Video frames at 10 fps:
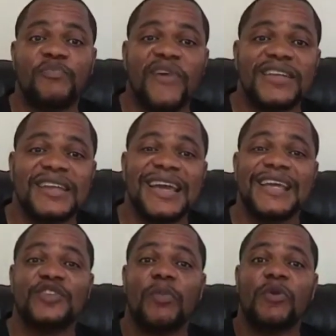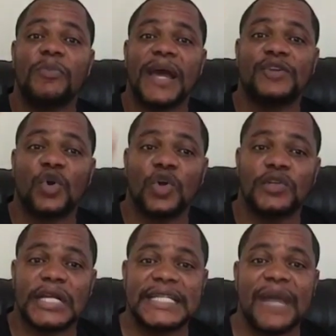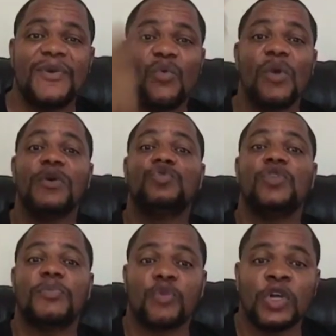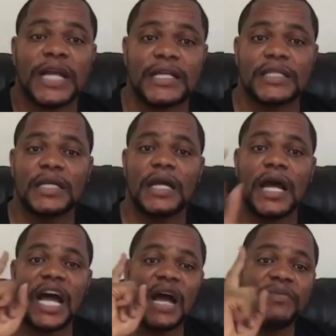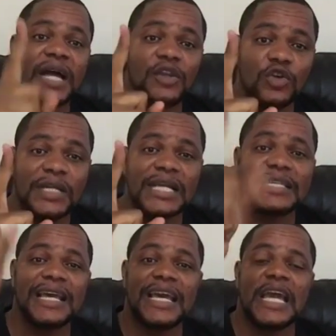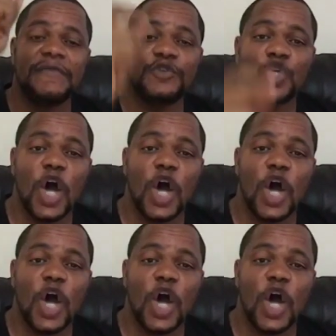If the president is not prepared to go to the table, we will do the protest. I'm telling you this.